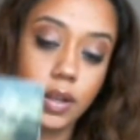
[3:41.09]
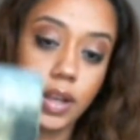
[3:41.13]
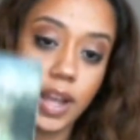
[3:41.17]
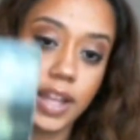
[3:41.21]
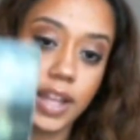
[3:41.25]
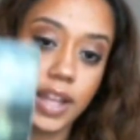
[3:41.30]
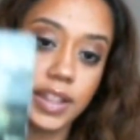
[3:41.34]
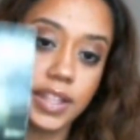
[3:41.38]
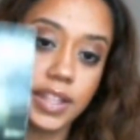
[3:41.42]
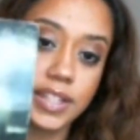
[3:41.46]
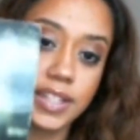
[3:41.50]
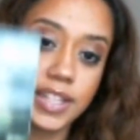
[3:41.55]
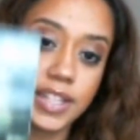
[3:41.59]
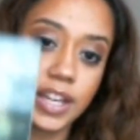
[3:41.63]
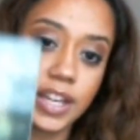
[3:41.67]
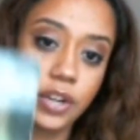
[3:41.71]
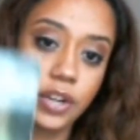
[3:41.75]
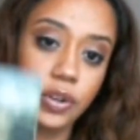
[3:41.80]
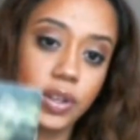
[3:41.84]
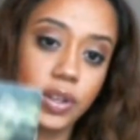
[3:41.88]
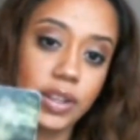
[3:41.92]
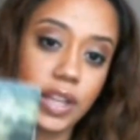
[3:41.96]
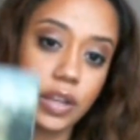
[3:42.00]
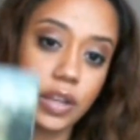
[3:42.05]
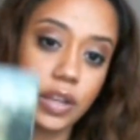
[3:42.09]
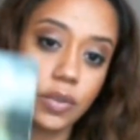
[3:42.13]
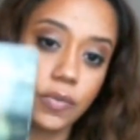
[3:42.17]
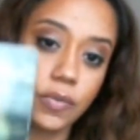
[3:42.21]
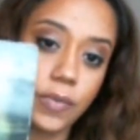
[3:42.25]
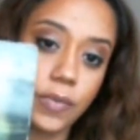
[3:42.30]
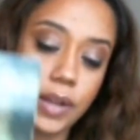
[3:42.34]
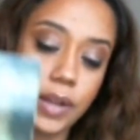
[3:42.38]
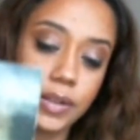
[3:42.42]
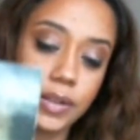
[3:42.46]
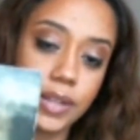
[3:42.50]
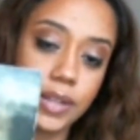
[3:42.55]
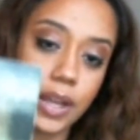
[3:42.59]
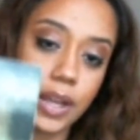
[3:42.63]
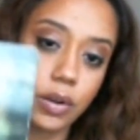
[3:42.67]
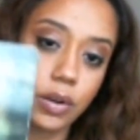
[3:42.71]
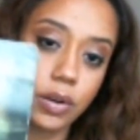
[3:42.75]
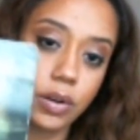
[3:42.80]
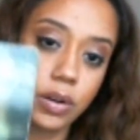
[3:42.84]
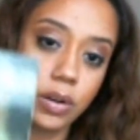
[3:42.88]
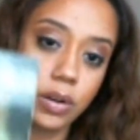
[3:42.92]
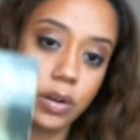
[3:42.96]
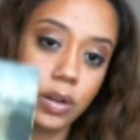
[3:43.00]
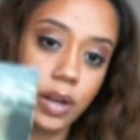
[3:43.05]
And the secret that you found out
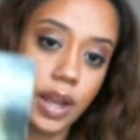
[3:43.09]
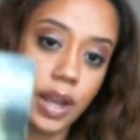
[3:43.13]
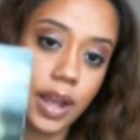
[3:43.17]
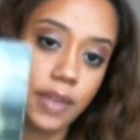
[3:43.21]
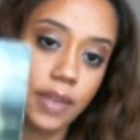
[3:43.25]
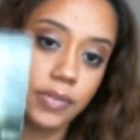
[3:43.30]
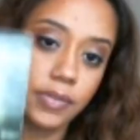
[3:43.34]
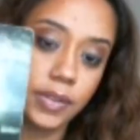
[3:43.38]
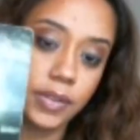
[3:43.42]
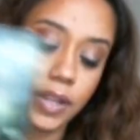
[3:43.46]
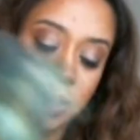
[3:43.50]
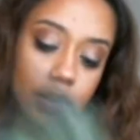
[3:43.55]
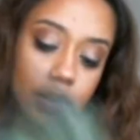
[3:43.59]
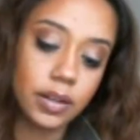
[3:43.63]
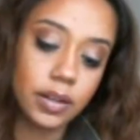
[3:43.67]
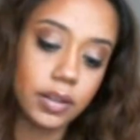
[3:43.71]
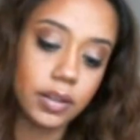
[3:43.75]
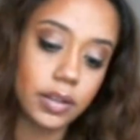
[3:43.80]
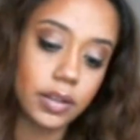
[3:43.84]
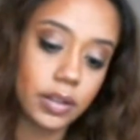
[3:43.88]
could have led